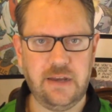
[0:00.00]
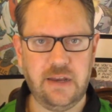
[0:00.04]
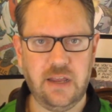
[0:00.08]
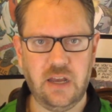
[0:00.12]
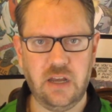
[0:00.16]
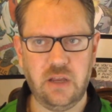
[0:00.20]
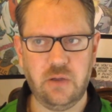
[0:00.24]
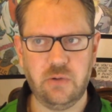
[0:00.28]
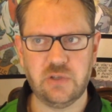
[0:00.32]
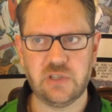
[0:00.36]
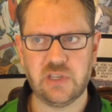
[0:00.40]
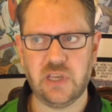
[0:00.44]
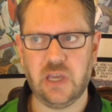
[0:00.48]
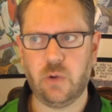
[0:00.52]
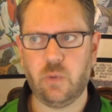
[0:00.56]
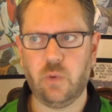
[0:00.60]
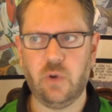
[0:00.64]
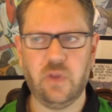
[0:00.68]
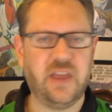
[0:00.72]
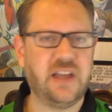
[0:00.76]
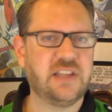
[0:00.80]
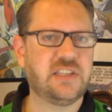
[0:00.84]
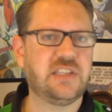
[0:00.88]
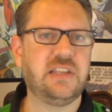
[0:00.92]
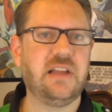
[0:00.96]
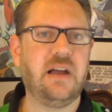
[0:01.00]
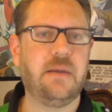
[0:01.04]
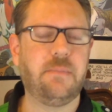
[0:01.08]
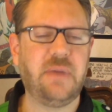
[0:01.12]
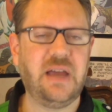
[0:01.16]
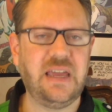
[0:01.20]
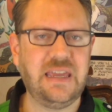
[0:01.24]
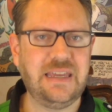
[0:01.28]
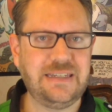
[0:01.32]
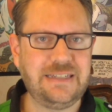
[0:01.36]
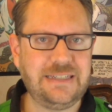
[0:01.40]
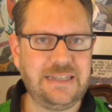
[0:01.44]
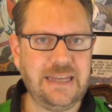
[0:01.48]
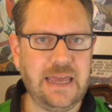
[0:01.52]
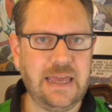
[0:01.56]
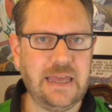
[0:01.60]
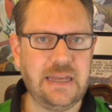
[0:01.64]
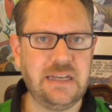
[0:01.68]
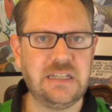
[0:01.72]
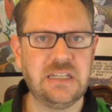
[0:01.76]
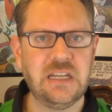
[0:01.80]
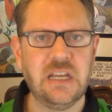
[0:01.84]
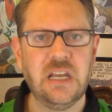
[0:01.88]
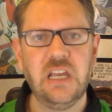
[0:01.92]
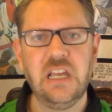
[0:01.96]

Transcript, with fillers: and he was like, well, that's not my intent.